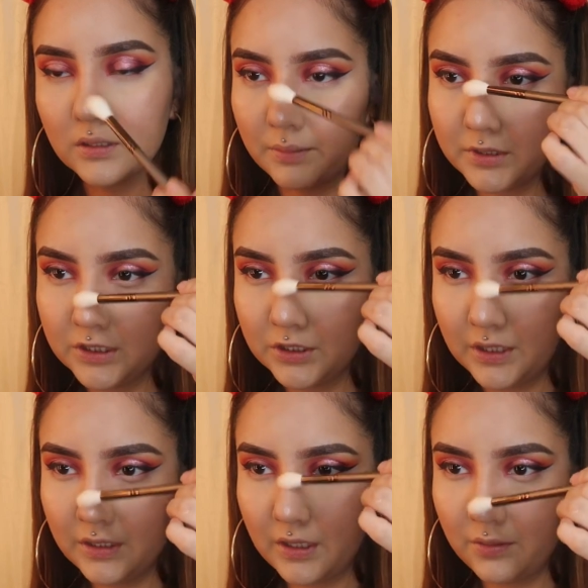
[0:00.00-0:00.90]
So I'm just
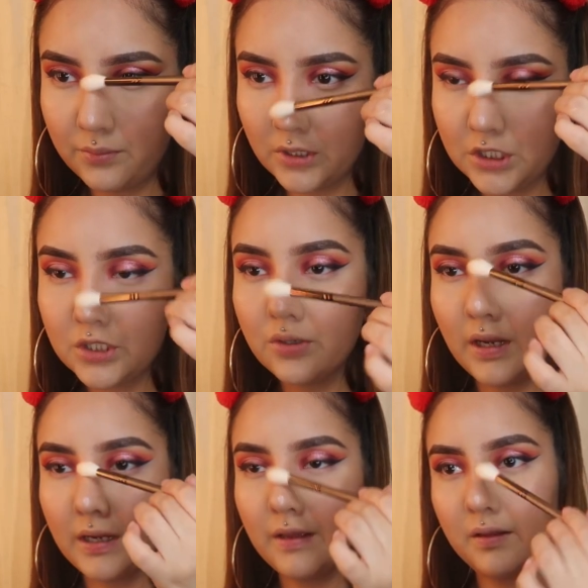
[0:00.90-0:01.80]
using their brush to
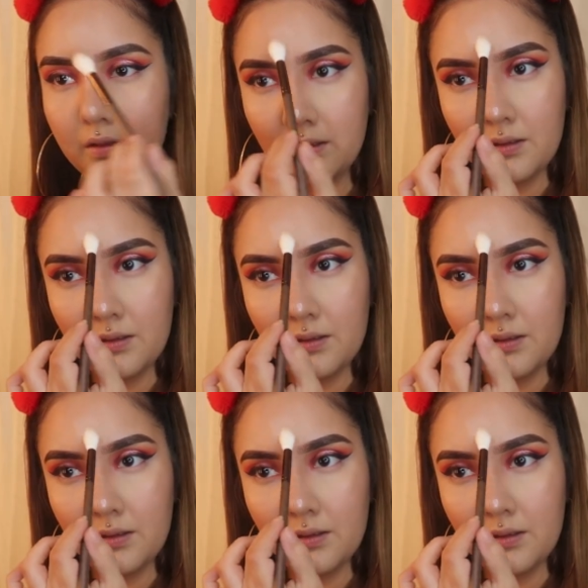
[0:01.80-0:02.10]
highlight.